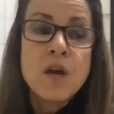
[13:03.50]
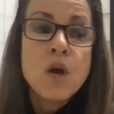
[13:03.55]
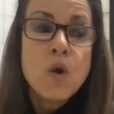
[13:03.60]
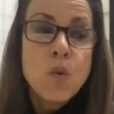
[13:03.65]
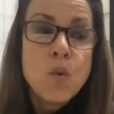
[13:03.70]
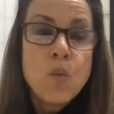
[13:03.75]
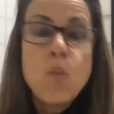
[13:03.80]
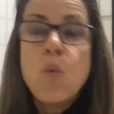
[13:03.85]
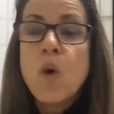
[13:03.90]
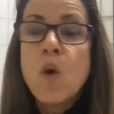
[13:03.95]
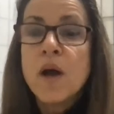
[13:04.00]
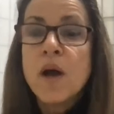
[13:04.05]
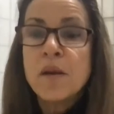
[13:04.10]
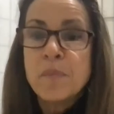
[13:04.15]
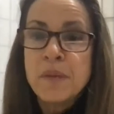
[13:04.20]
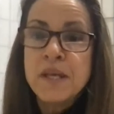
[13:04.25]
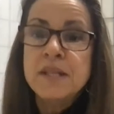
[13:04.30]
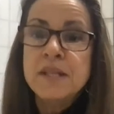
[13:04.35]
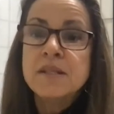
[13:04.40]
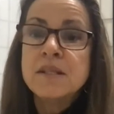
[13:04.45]

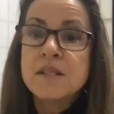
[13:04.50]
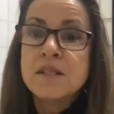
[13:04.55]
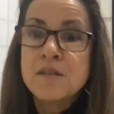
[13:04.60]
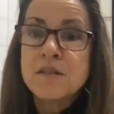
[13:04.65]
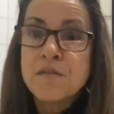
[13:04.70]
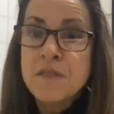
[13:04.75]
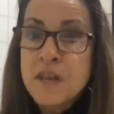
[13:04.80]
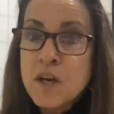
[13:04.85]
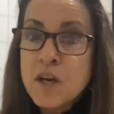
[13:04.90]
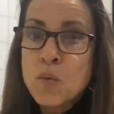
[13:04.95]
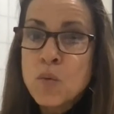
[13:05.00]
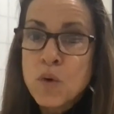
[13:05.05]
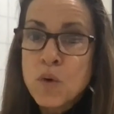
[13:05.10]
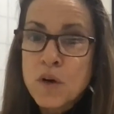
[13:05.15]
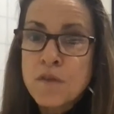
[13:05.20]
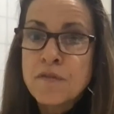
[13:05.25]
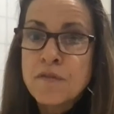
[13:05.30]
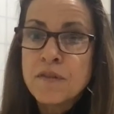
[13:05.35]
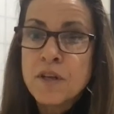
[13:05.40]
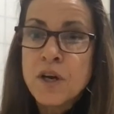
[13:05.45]
what pieces of their
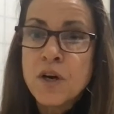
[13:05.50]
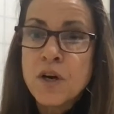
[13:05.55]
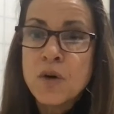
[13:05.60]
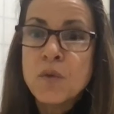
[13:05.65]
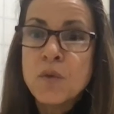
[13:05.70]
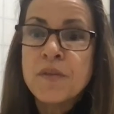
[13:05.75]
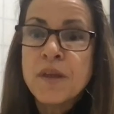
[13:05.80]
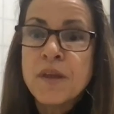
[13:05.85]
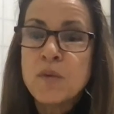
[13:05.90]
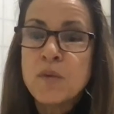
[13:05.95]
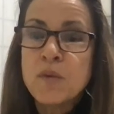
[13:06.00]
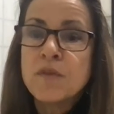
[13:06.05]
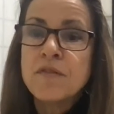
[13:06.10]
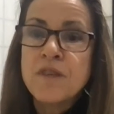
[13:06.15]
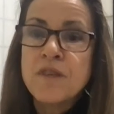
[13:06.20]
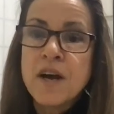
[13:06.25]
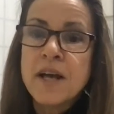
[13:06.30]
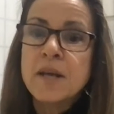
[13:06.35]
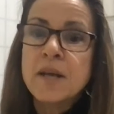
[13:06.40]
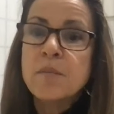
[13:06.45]
workflow they will
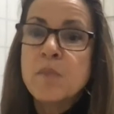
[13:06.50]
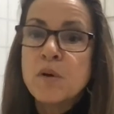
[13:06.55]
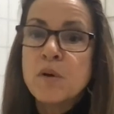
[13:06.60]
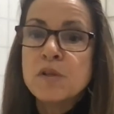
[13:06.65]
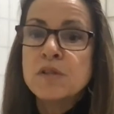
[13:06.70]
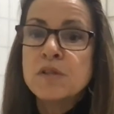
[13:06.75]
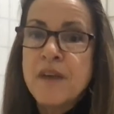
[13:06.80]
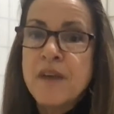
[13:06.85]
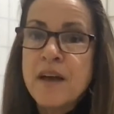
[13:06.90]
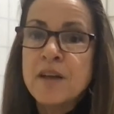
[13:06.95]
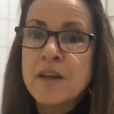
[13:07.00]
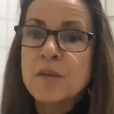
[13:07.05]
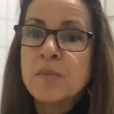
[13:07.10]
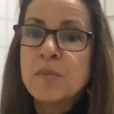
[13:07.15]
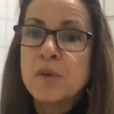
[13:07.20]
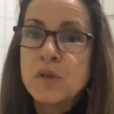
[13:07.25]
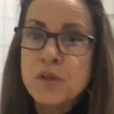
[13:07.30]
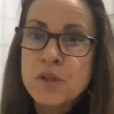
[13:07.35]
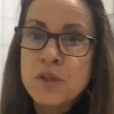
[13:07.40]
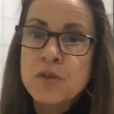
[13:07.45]
find most
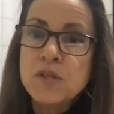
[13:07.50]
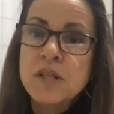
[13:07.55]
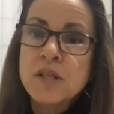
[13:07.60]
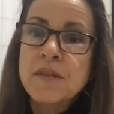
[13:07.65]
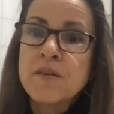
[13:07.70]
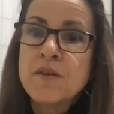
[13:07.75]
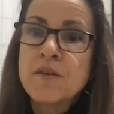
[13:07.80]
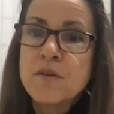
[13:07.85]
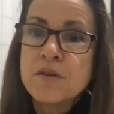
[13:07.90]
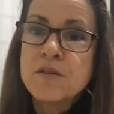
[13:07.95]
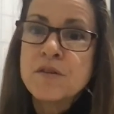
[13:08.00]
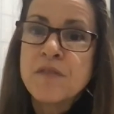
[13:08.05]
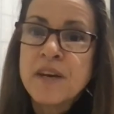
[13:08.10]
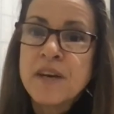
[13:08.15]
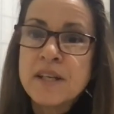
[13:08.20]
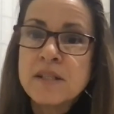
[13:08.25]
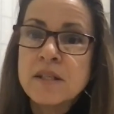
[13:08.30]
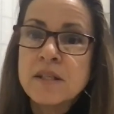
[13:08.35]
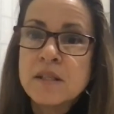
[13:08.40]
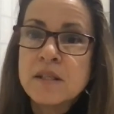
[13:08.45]
valuable using their own
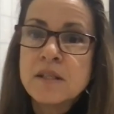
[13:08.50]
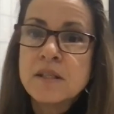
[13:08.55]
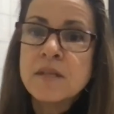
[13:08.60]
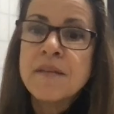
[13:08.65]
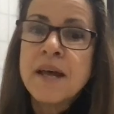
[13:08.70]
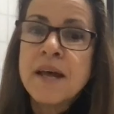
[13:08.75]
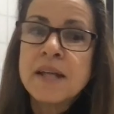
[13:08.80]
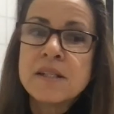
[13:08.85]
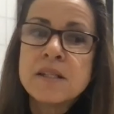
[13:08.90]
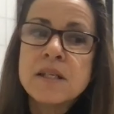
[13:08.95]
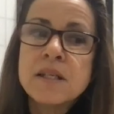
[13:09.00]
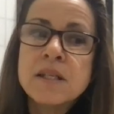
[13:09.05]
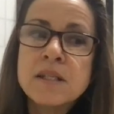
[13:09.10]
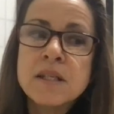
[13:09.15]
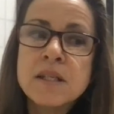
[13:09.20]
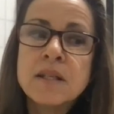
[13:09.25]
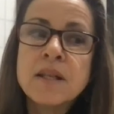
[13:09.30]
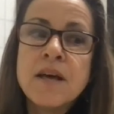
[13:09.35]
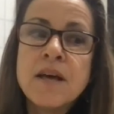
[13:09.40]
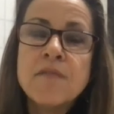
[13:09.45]
devices. And it's
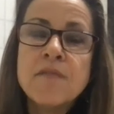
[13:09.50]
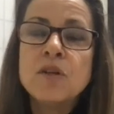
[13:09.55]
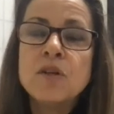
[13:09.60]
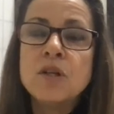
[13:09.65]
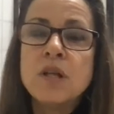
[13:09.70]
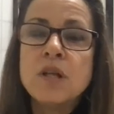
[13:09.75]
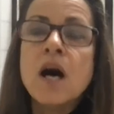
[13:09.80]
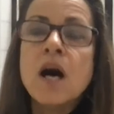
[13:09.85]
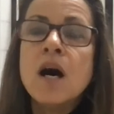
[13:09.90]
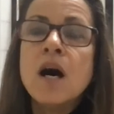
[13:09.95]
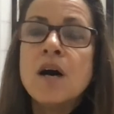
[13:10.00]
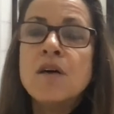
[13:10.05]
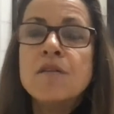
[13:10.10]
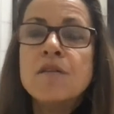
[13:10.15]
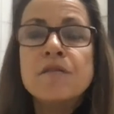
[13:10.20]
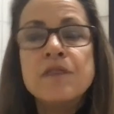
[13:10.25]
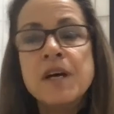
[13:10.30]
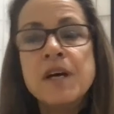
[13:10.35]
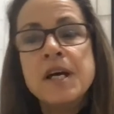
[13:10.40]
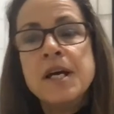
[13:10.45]
a level
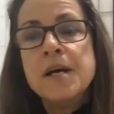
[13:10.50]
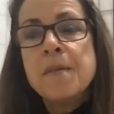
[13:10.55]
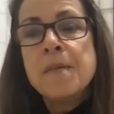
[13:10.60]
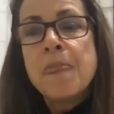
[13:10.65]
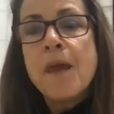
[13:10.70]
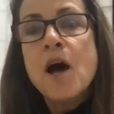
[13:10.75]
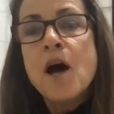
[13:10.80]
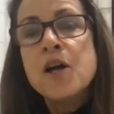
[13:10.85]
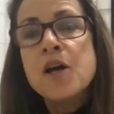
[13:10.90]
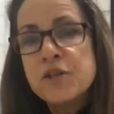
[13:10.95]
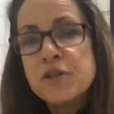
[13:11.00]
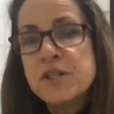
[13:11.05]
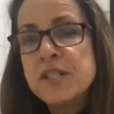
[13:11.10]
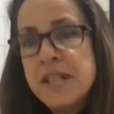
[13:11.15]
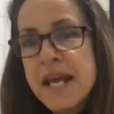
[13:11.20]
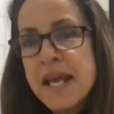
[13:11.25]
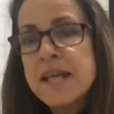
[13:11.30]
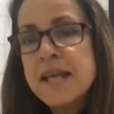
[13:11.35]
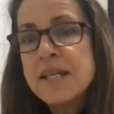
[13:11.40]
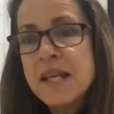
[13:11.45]
of
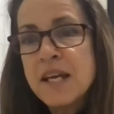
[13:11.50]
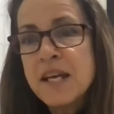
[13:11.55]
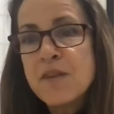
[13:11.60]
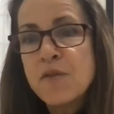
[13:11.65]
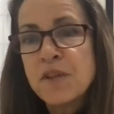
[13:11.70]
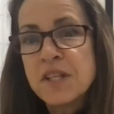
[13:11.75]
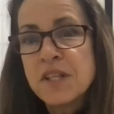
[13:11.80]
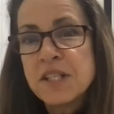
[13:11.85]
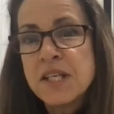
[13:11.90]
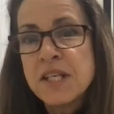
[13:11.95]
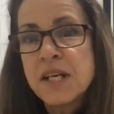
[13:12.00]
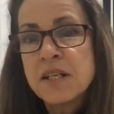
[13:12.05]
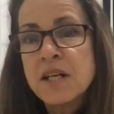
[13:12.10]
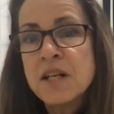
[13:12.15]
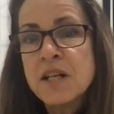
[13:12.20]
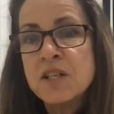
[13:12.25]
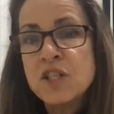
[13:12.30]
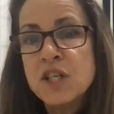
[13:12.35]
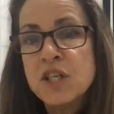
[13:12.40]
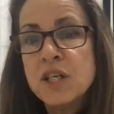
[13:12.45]
understanding of what the
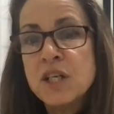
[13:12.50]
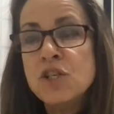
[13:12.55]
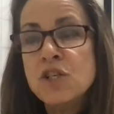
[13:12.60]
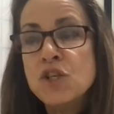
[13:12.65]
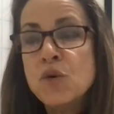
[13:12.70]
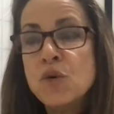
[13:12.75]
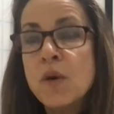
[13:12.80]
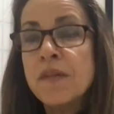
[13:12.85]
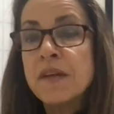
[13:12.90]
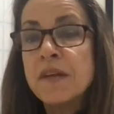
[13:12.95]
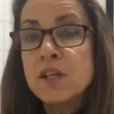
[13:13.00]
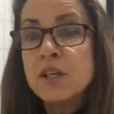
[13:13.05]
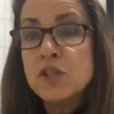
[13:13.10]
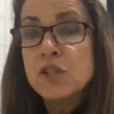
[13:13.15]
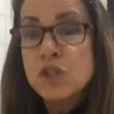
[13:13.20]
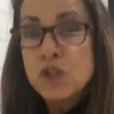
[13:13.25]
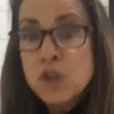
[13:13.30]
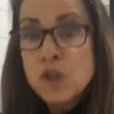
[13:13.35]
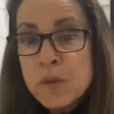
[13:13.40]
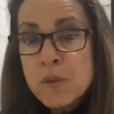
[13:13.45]
technology can do on the
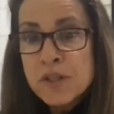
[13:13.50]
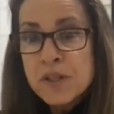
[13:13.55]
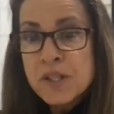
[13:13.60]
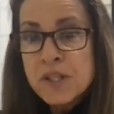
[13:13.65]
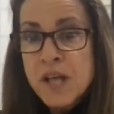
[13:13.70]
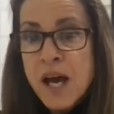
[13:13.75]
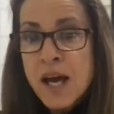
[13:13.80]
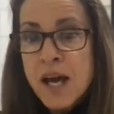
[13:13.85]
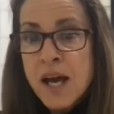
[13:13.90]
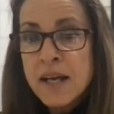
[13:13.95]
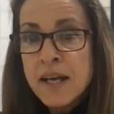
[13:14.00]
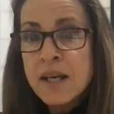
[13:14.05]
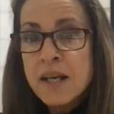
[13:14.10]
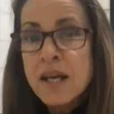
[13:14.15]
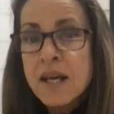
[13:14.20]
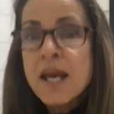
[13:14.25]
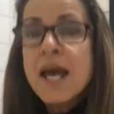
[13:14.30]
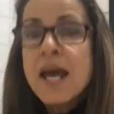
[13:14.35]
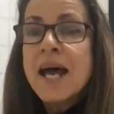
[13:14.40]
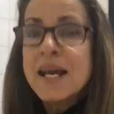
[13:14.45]
consumer side
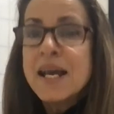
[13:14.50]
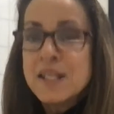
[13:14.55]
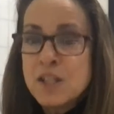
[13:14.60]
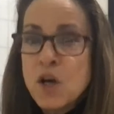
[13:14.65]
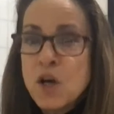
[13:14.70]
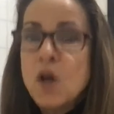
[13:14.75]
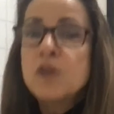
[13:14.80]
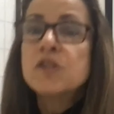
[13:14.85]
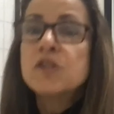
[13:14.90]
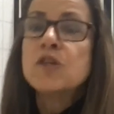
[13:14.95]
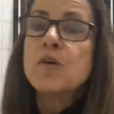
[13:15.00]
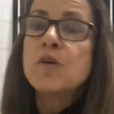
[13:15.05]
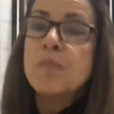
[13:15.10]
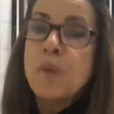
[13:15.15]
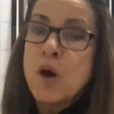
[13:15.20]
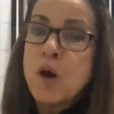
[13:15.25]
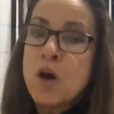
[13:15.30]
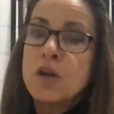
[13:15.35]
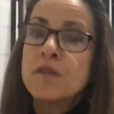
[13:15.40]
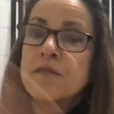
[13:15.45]
as also
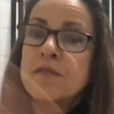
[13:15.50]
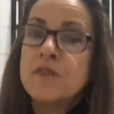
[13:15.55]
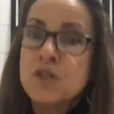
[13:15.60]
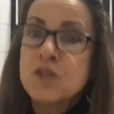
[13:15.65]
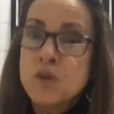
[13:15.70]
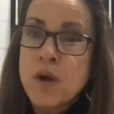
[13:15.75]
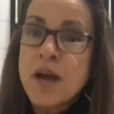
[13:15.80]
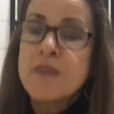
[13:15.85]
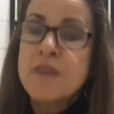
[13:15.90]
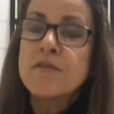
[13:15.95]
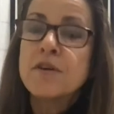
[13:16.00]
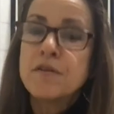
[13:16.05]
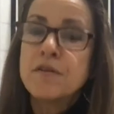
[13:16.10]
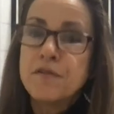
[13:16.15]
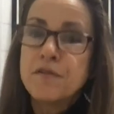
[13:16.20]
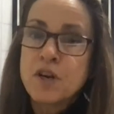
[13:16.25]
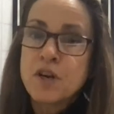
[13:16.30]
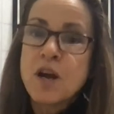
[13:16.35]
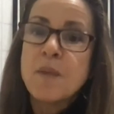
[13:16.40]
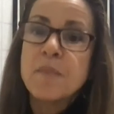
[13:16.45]
part of the driver
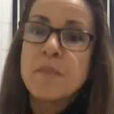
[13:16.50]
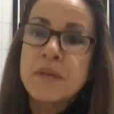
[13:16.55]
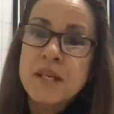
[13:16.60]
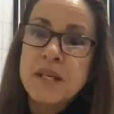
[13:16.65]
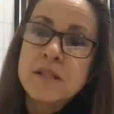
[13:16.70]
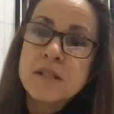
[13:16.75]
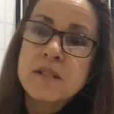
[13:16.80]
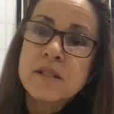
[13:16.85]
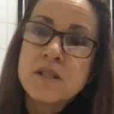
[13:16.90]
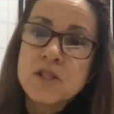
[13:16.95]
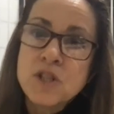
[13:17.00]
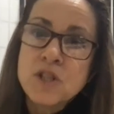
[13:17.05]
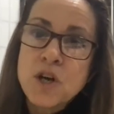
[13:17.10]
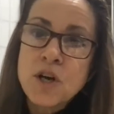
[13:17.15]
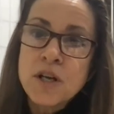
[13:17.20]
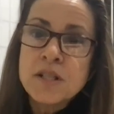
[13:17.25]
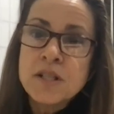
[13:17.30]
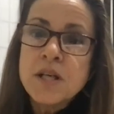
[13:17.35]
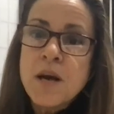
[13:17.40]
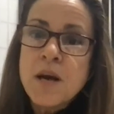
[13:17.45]
for companies to
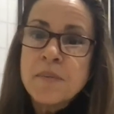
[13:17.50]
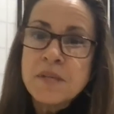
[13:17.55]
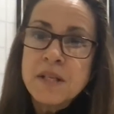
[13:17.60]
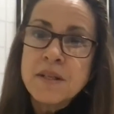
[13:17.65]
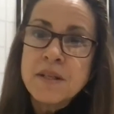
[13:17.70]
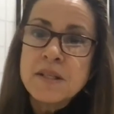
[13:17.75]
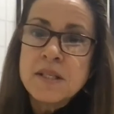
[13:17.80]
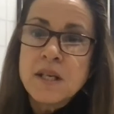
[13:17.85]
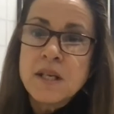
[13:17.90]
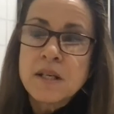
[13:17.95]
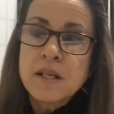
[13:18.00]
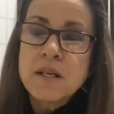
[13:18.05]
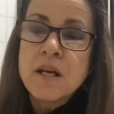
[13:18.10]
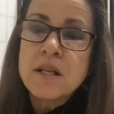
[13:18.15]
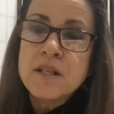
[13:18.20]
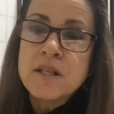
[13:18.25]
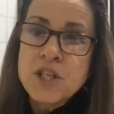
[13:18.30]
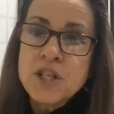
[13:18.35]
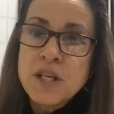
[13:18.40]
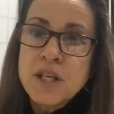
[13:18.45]
start adopting the
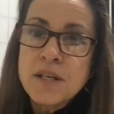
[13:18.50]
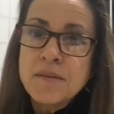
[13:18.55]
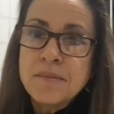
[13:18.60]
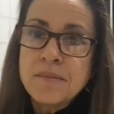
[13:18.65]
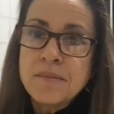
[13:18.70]
technology.